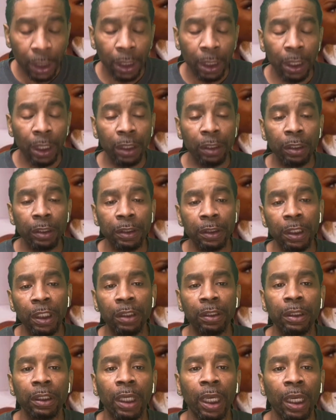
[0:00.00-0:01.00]
in the
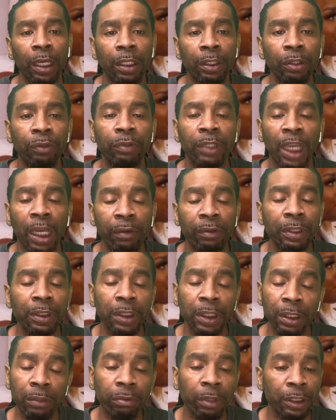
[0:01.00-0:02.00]
season,
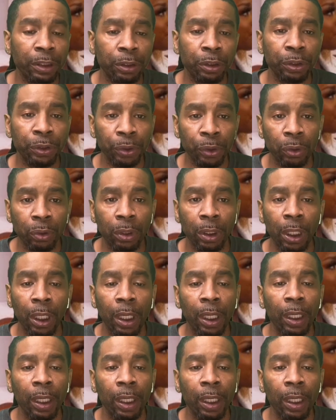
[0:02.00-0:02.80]
guaranteed, rest assured,